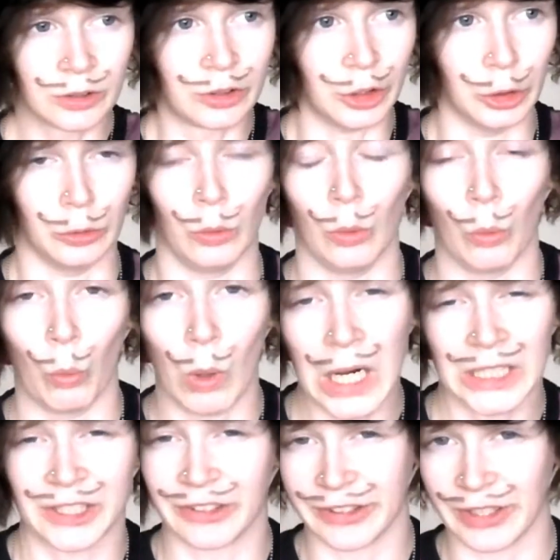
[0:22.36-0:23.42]
Two,
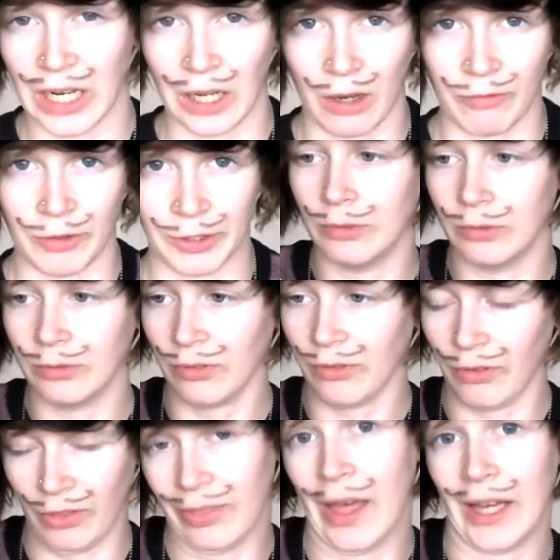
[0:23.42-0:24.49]
what is an elephant?
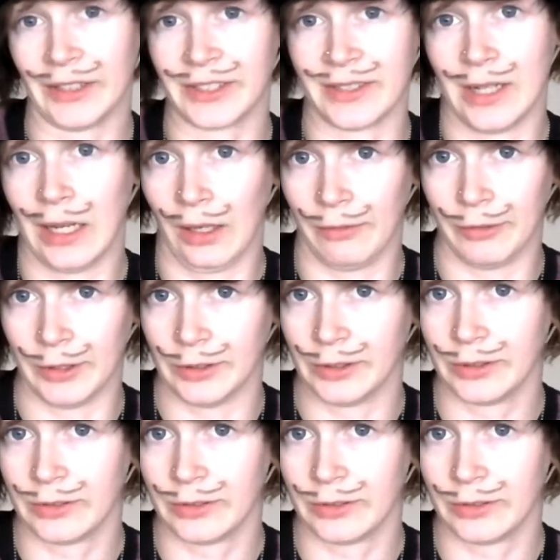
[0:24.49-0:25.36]
That's an elephant.